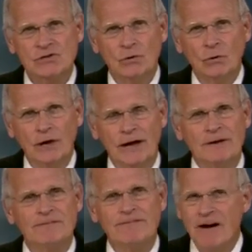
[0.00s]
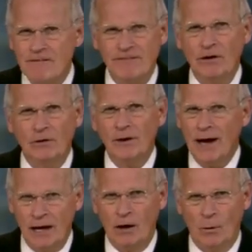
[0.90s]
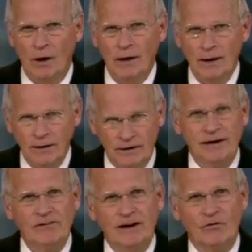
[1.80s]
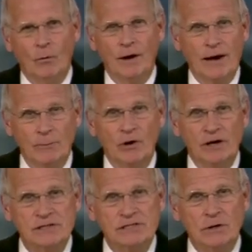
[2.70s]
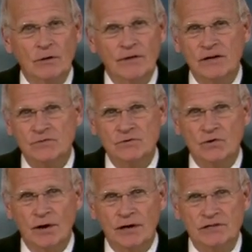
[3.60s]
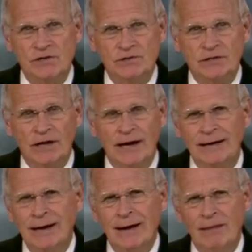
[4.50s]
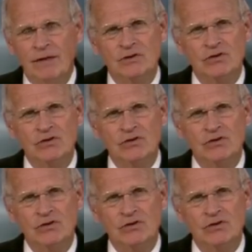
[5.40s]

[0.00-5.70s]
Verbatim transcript: school in Fairfield, Iowa. Good evening, everyone. I'm Ron Steele. Thanks for joining us here tonight. The